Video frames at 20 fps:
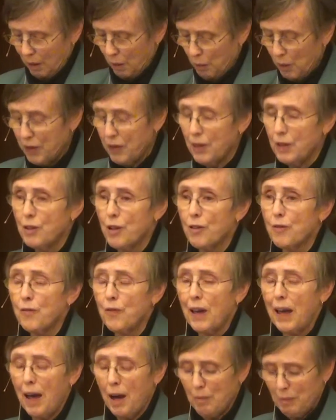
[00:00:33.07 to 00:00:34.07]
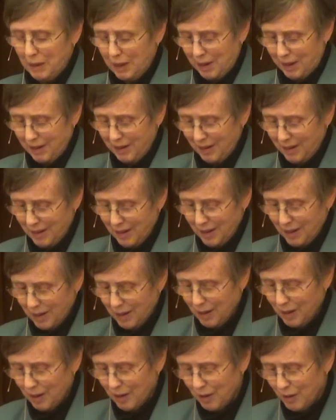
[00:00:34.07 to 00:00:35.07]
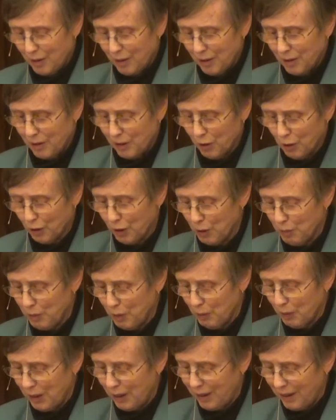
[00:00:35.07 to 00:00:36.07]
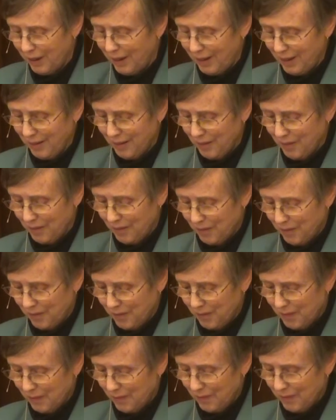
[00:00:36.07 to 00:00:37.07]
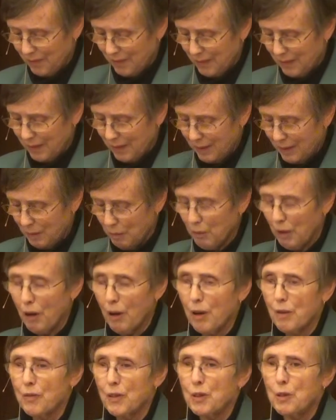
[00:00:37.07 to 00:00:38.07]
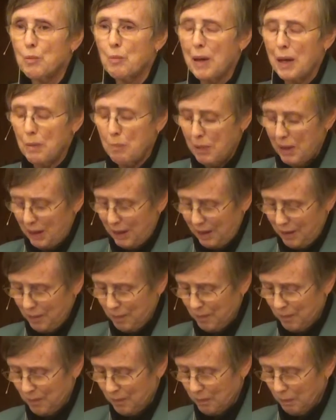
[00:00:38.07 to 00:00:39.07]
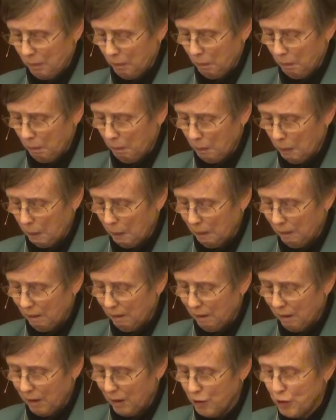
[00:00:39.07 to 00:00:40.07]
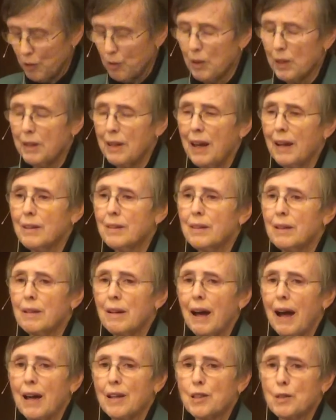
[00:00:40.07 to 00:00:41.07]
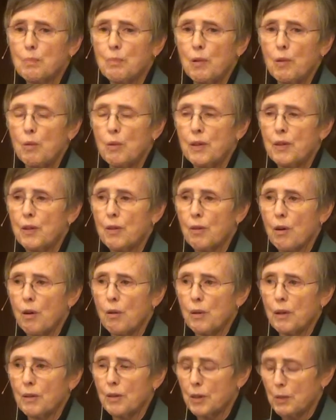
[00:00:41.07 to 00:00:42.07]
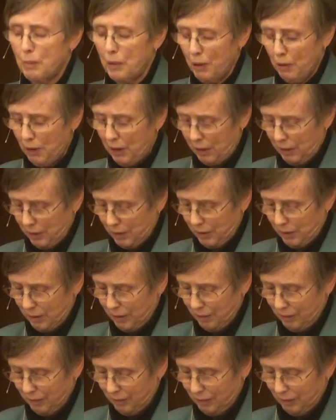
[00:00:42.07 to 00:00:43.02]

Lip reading: within your family, your community, wherever you may be, as you connect the gospel with your own experience.